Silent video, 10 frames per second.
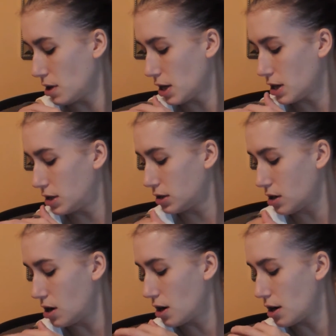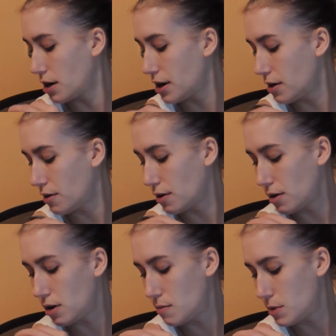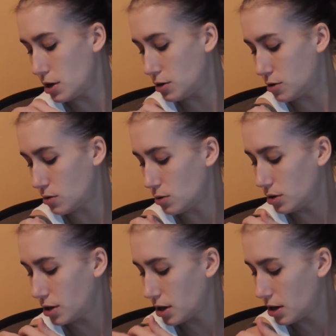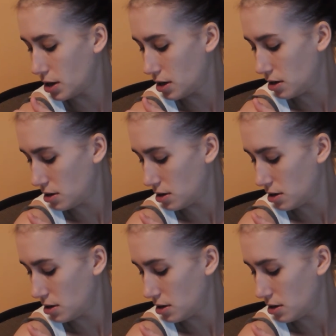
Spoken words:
like a scar here on my shoulder.